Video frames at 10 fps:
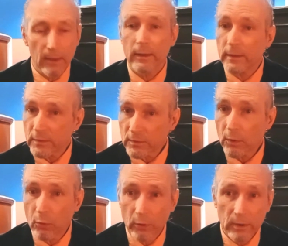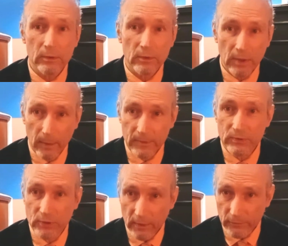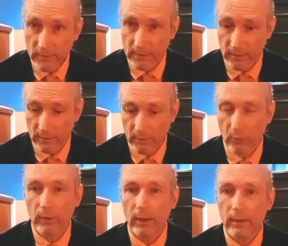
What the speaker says: This is according to Thomas Jefferson, okay?